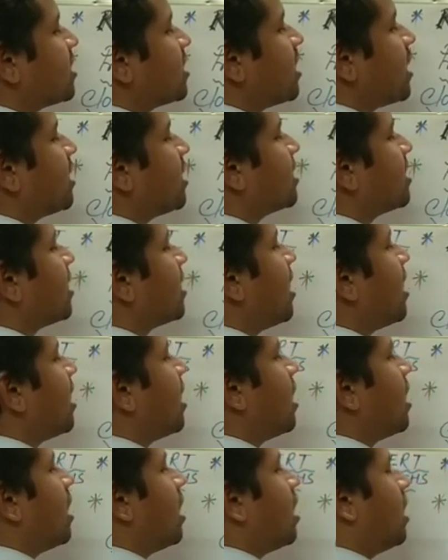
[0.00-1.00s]
that
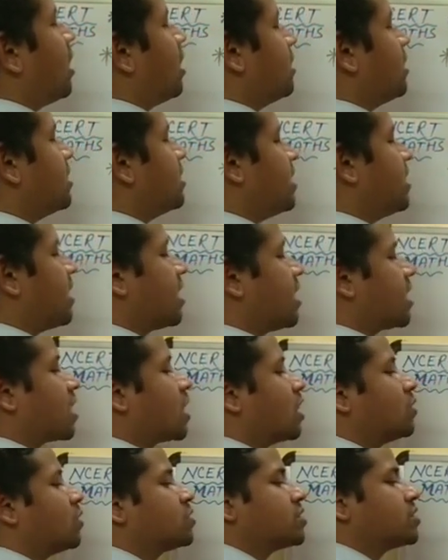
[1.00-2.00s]
they are
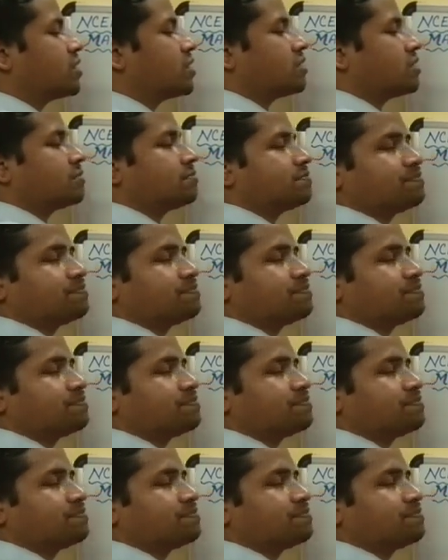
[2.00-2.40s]
closure.